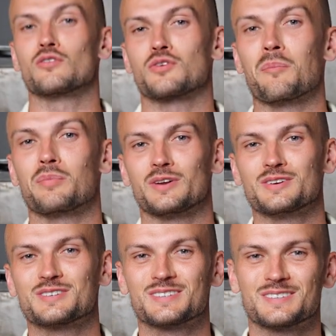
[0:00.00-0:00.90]
of
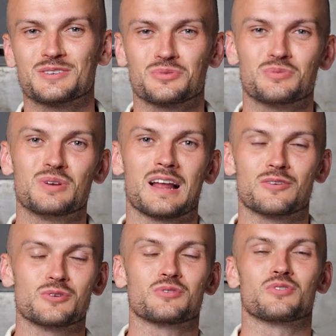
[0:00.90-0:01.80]
companies, this would be like
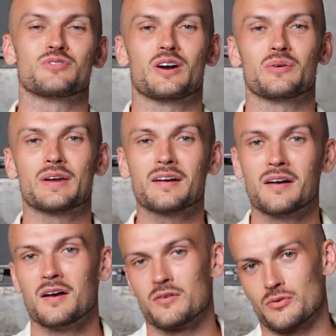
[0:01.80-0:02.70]
ground for firing.
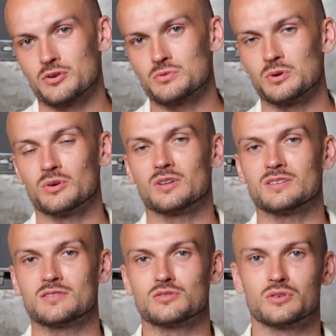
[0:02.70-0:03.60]
For us, we know that
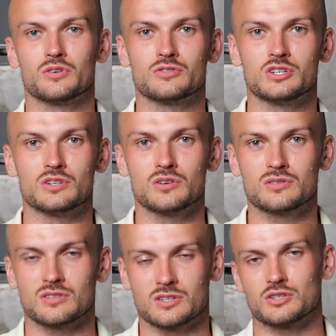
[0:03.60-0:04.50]
his zone of
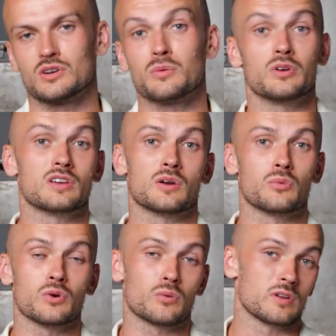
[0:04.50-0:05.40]
genius is actually when he can
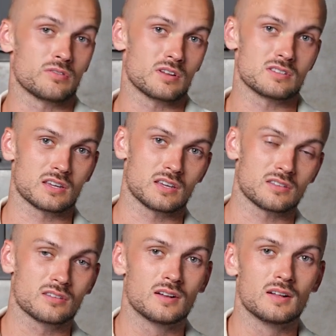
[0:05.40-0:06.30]
work when he feels like it.